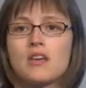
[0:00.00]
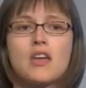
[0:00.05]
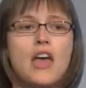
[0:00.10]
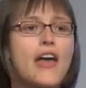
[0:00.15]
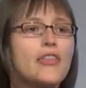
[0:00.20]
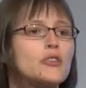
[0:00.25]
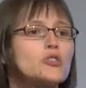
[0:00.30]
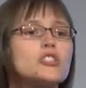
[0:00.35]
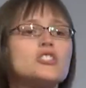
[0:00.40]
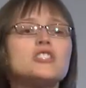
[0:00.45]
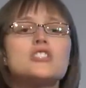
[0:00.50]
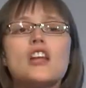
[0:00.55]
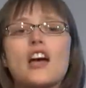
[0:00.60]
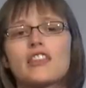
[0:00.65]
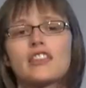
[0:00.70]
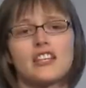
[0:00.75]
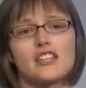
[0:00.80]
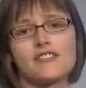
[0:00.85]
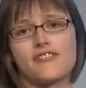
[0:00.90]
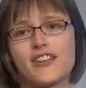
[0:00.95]
And there's
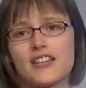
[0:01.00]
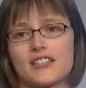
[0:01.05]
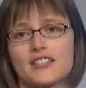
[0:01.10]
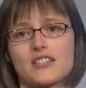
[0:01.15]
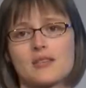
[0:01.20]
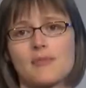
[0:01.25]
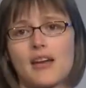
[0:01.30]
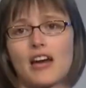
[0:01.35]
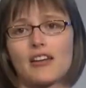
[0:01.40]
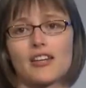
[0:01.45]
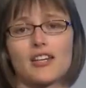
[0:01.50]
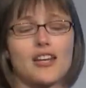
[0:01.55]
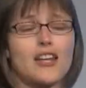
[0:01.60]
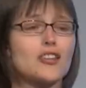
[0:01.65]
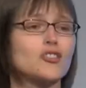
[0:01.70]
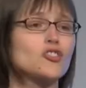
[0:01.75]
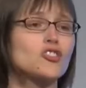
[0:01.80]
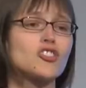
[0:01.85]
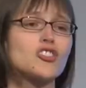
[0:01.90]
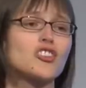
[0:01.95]
nothing fancy about it.
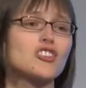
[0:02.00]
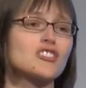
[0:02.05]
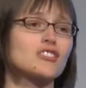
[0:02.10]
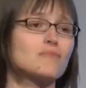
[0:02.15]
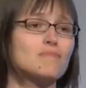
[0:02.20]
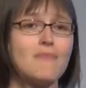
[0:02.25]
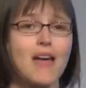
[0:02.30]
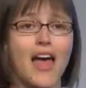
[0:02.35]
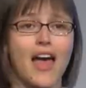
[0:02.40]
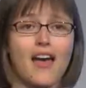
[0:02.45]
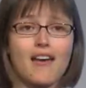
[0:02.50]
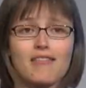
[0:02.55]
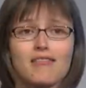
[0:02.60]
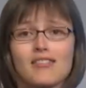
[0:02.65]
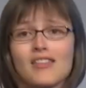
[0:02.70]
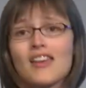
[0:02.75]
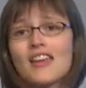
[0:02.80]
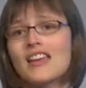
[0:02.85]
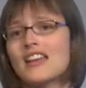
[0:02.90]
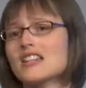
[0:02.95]
It's just math.
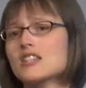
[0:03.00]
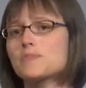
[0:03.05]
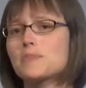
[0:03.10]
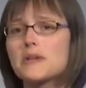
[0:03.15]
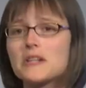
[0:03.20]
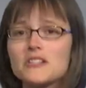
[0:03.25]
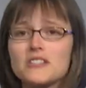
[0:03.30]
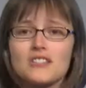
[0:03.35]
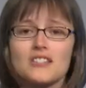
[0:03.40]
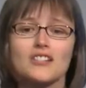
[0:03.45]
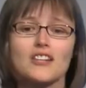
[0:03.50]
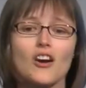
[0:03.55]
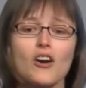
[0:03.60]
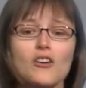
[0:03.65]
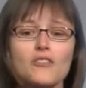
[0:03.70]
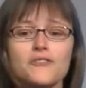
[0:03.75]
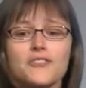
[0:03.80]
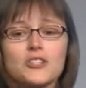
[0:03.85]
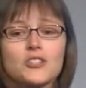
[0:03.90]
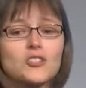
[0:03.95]
It's Pearson
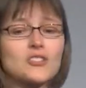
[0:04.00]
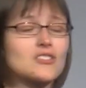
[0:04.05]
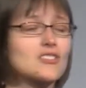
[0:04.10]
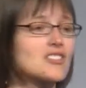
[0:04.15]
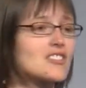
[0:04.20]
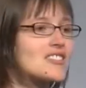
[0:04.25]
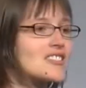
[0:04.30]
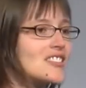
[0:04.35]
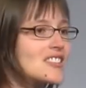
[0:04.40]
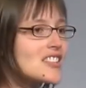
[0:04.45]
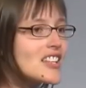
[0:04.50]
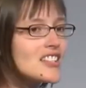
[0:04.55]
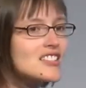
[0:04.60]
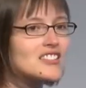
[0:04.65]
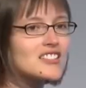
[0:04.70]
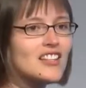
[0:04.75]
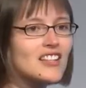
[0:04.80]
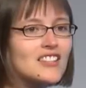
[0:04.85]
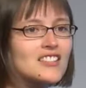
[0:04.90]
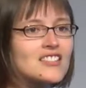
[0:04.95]
coefficients, it's
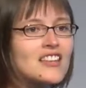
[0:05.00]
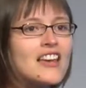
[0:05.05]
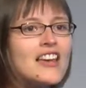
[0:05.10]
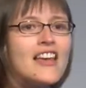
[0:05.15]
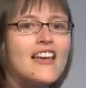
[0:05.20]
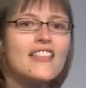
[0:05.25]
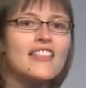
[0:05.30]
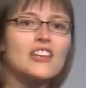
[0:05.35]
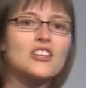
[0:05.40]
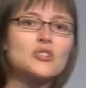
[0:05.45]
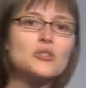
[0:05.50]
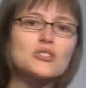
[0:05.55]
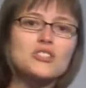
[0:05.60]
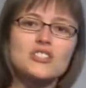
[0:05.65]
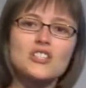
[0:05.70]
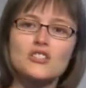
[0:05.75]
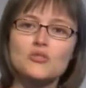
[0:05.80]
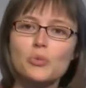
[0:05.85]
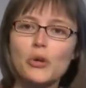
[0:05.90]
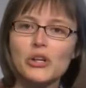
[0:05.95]
statistics. They use
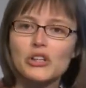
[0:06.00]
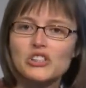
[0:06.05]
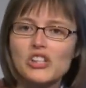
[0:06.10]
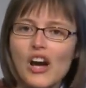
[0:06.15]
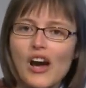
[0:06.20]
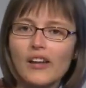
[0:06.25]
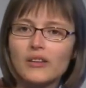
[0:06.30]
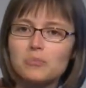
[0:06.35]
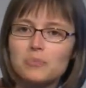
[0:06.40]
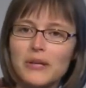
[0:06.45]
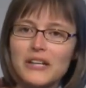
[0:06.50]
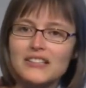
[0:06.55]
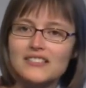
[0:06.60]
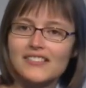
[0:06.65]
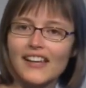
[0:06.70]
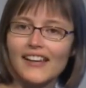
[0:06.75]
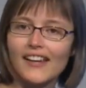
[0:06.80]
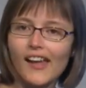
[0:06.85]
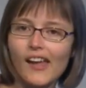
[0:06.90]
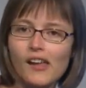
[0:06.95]
this word called big
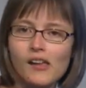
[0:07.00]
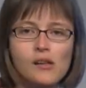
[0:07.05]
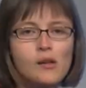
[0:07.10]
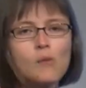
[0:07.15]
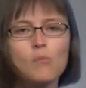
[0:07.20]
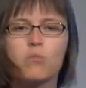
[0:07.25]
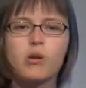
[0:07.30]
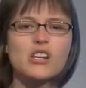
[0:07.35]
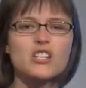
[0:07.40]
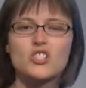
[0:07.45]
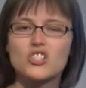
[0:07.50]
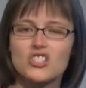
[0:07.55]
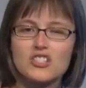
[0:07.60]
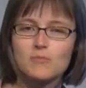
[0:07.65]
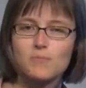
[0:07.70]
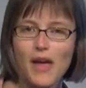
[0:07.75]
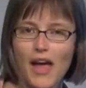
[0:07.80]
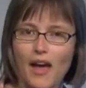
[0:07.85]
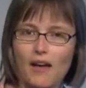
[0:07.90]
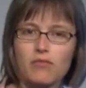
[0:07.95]
data, but it's just
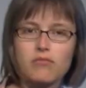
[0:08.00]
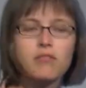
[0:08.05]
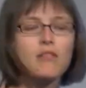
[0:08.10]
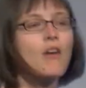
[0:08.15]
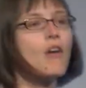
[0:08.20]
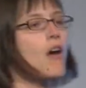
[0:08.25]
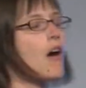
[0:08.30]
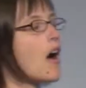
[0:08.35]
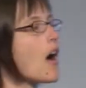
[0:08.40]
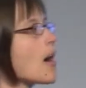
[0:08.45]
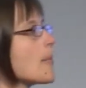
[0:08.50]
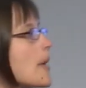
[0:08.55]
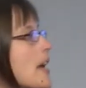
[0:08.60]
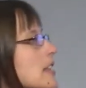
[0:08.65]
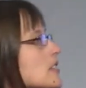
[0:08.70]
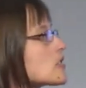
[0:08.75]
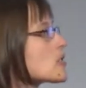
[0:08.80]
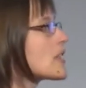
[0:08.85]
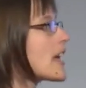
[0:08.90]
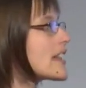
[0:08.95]
math.
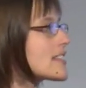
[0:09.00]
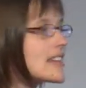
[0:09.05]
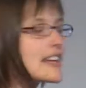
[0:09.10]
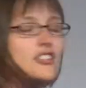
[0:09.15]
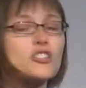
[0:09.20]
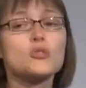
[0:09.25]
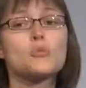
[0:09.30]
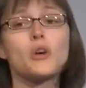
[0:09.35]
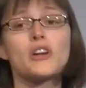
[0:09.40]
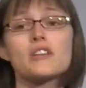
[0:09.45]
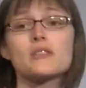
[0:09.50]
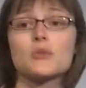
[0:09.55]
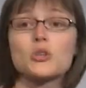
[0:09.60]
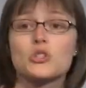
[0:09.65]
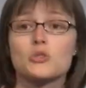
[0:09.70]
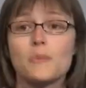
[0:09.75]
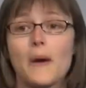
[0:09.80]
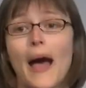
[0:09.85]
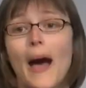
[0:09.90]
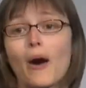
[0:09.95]
And so that's actually one of the
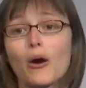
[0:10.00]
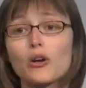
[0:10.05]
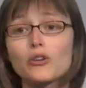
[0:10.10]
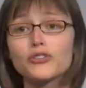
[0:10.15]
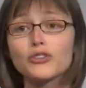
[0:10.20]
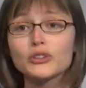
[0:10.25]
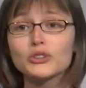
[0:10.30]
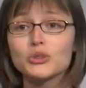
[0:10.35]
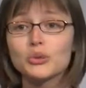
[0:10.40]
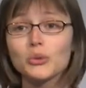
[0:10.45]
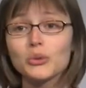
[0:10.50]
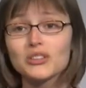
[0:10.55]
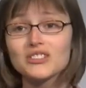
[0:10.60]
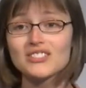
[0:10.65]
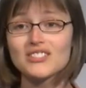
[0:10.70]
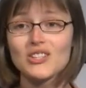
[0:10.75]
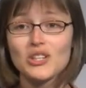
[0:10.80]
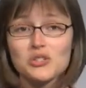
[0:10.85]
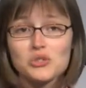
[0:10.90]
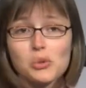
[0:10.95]
most powerful tools
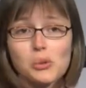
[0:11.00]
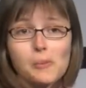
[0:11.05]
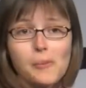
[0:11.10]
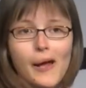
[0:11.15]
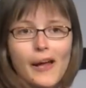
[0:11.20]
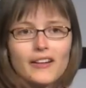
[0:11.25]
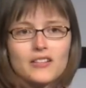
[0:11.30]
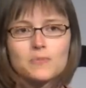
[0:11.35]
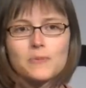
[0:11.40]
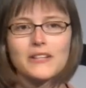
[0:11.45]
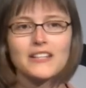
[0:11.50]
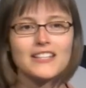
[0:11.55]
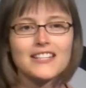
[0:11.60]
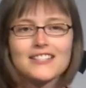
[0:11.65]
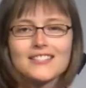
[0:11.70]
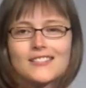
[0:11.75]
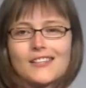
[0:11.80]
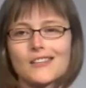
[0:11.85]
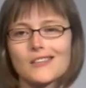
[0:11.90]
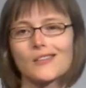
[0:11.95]
in the toolbox, but it
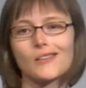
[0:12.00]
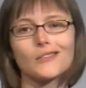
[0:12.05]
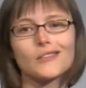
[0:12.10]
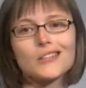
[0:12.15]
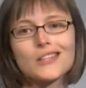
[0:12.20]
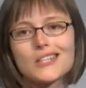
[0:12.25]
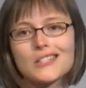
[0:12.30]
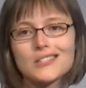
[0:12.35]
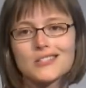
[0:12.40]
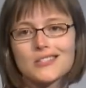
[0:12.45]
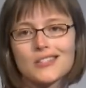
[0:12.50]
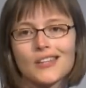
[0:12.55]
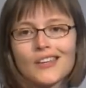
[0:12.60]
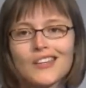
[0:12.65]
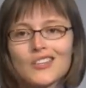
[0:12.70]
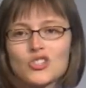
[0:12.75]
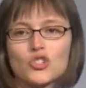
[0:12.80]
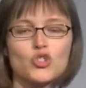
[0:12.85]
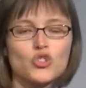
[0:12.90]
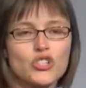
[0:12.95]
gets like the least
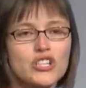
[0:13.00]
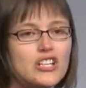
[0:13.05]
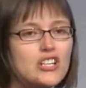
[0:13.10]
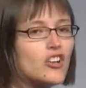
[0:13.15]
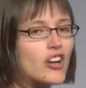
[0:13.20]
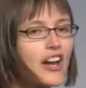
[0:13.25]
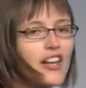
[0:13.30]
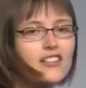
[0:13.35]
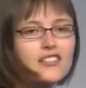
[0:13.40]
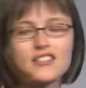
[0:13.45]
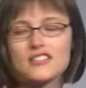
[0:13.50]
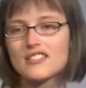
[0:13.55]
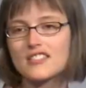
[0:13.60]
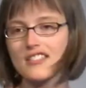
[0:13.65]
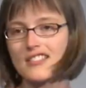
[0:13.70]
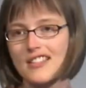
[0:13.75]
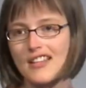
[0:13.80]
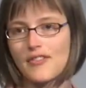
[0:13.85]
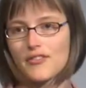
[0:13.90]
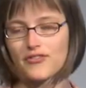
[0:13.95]
street cred because it
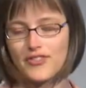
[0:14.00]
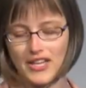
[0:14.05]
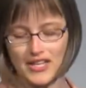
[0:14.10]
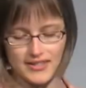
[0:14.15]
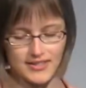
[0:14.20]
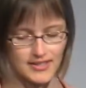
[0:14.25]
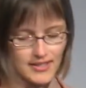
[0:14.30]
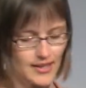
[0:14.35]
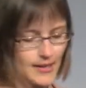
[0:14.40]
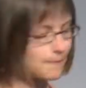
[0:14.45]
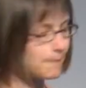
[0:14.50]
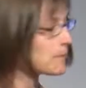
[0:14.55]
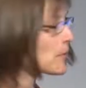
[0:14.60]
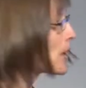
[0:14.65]
doesn't have a fancy name.